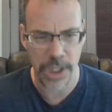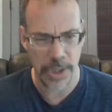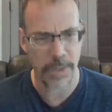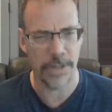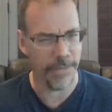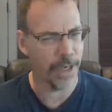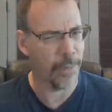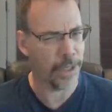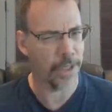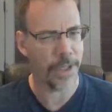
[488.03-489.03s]
Let's be
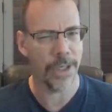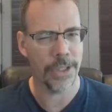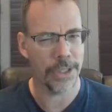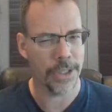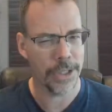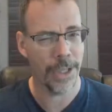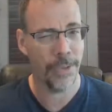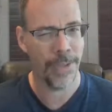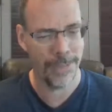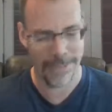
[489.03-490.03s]
environmentally conscious, shall we?